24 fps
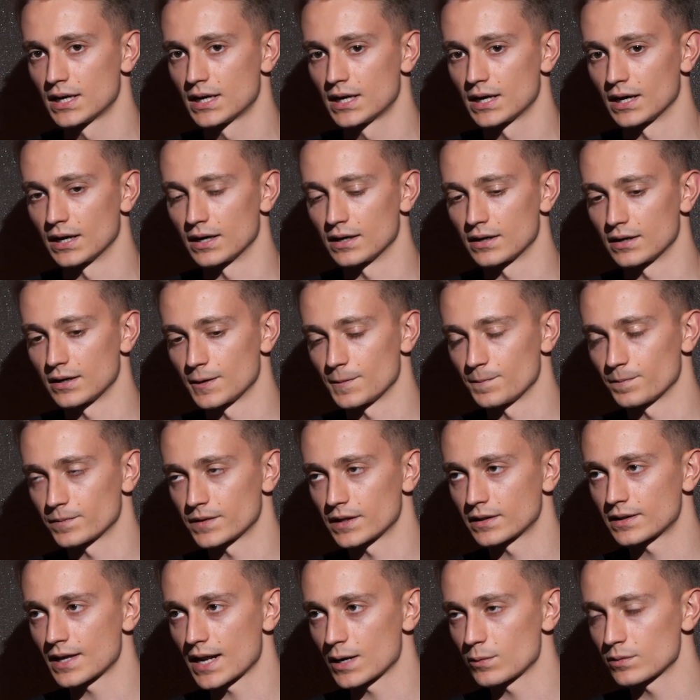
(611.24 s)

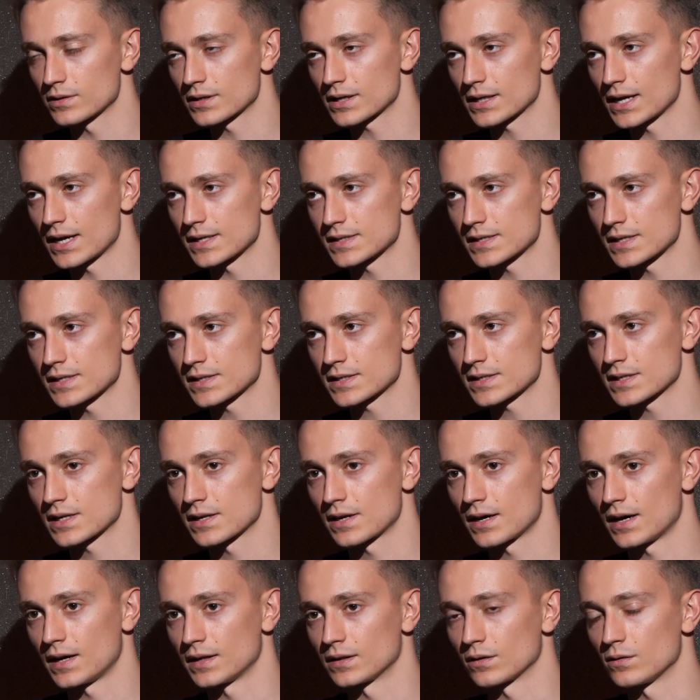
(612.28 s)
the Tailwind classes,
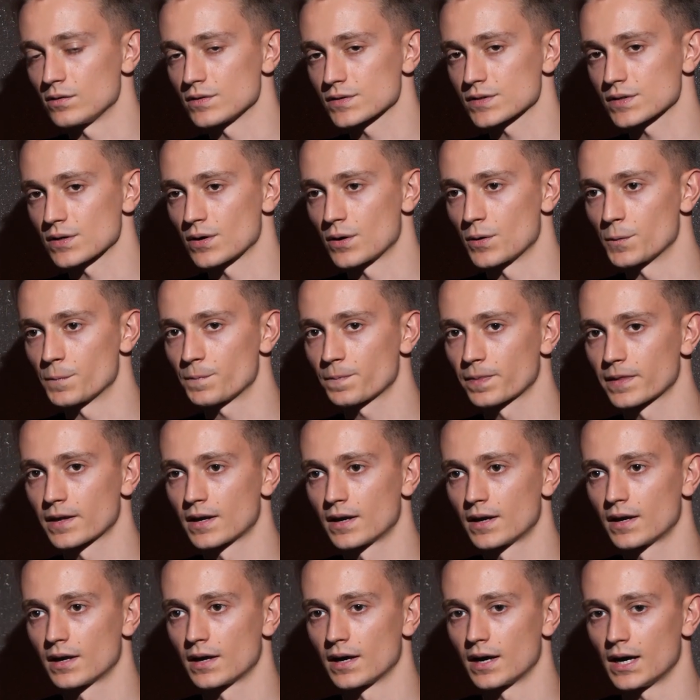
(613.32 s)
and also
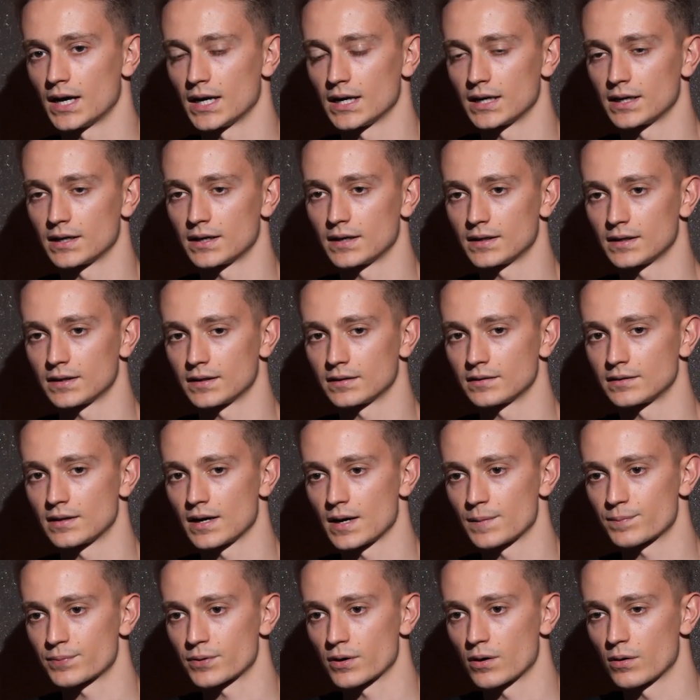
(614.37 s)
the
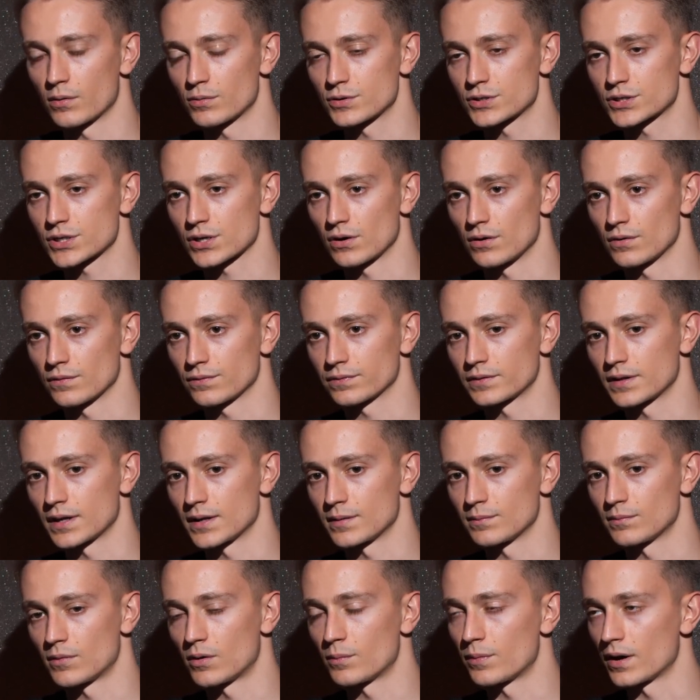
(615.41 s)
approach of
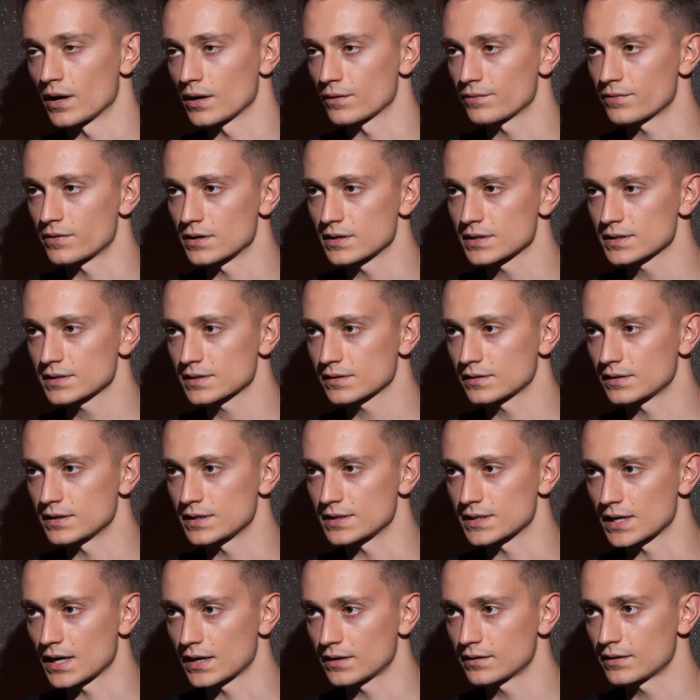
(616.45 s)
the mobile first
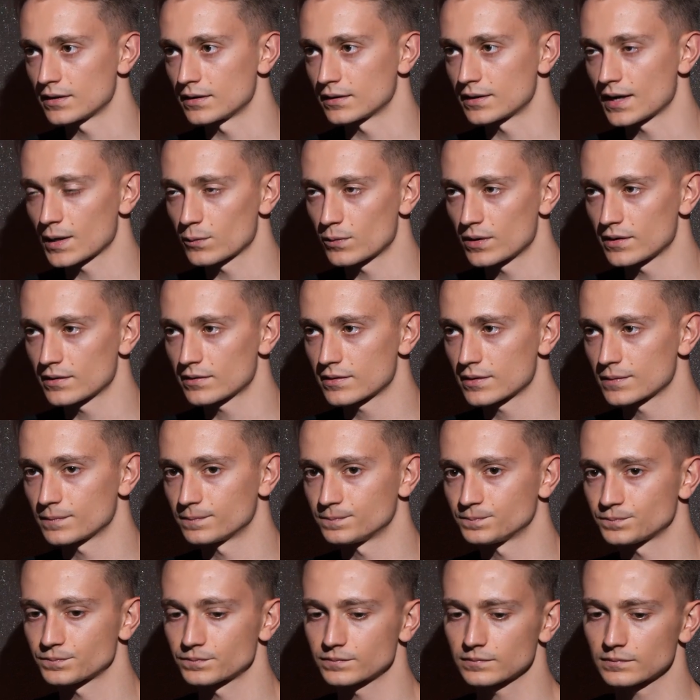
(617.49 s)
design in Tailwind,
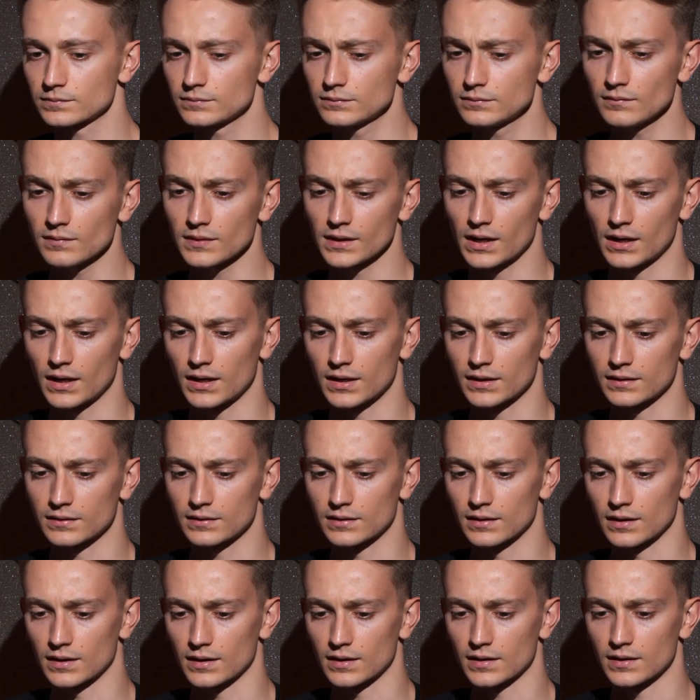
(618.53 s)
and
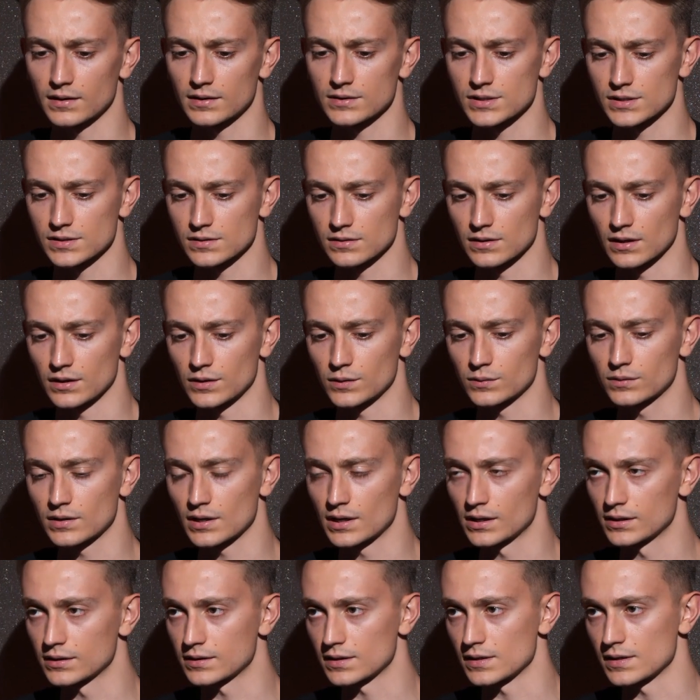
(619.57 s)
just the
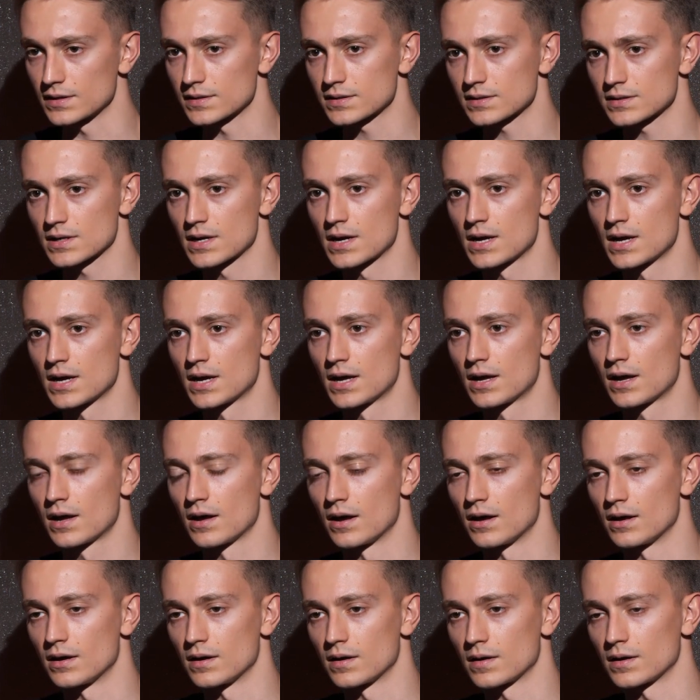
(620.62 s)
utilities
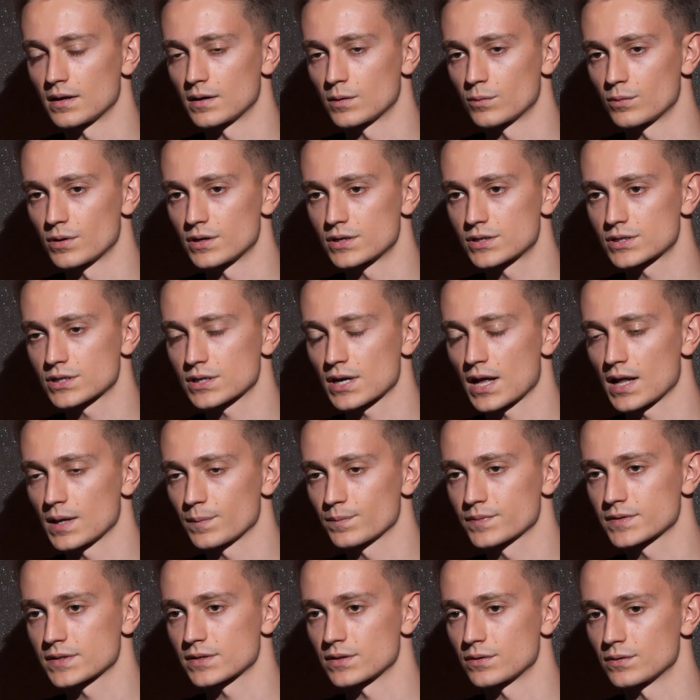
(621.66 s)
which
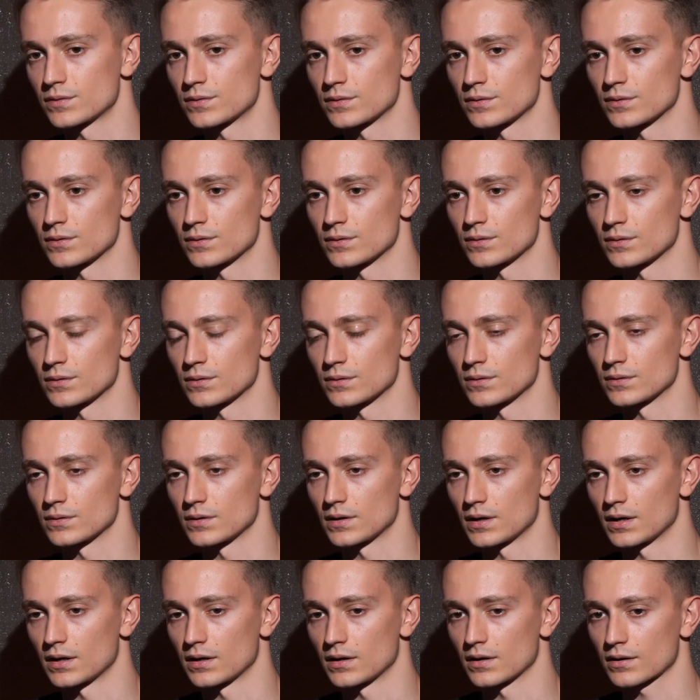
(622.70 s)
helps you
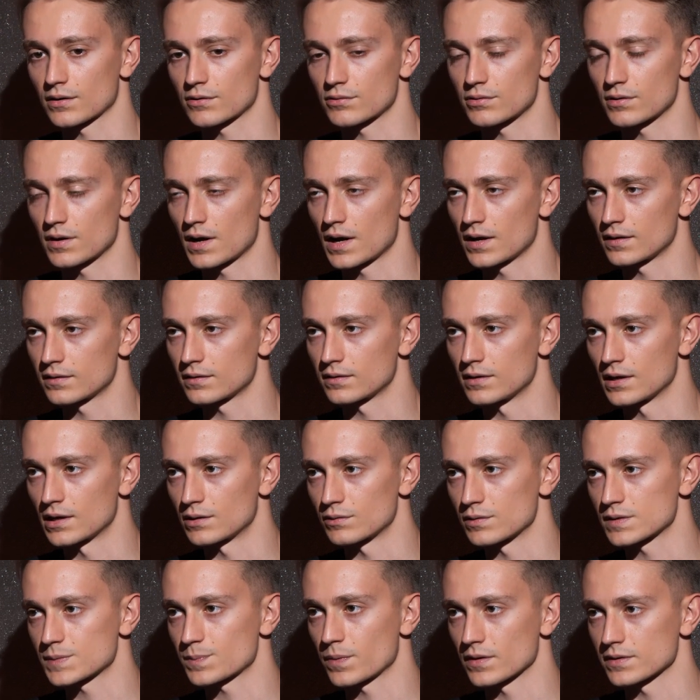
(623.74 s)
to create the
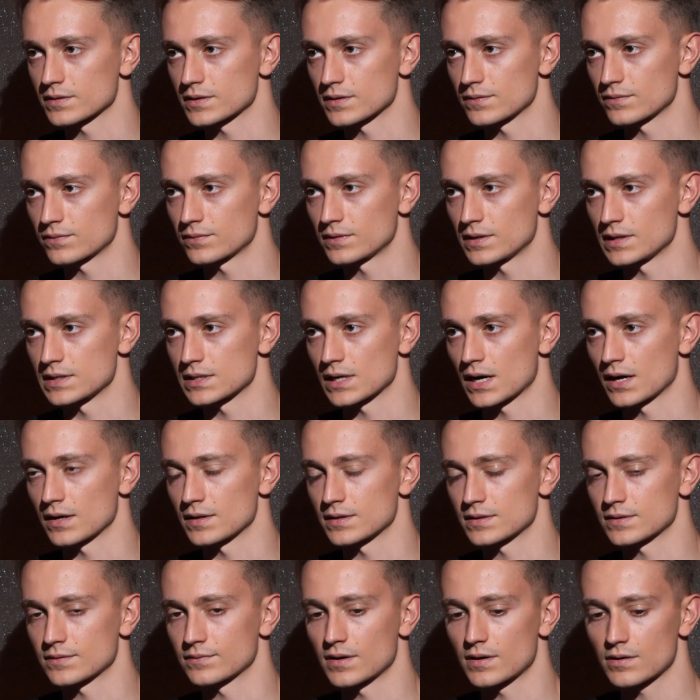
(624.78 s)
responsive
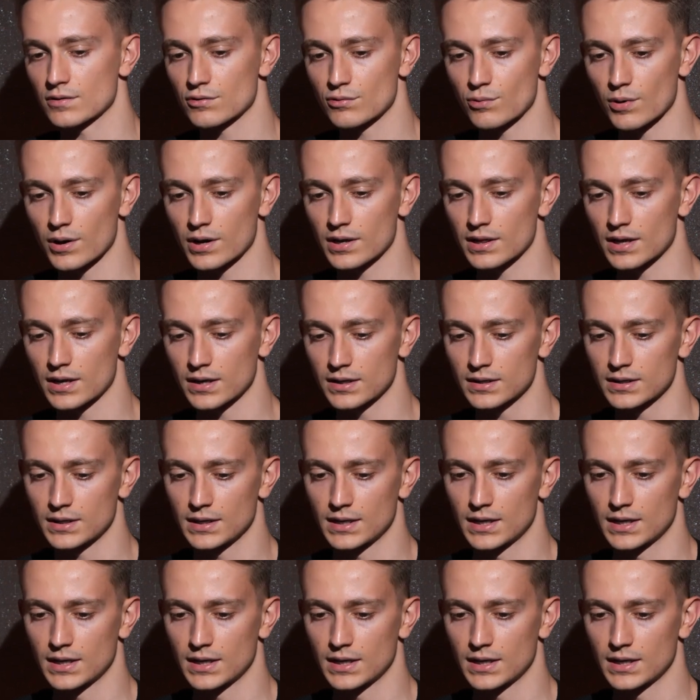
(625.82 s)
designs very quickly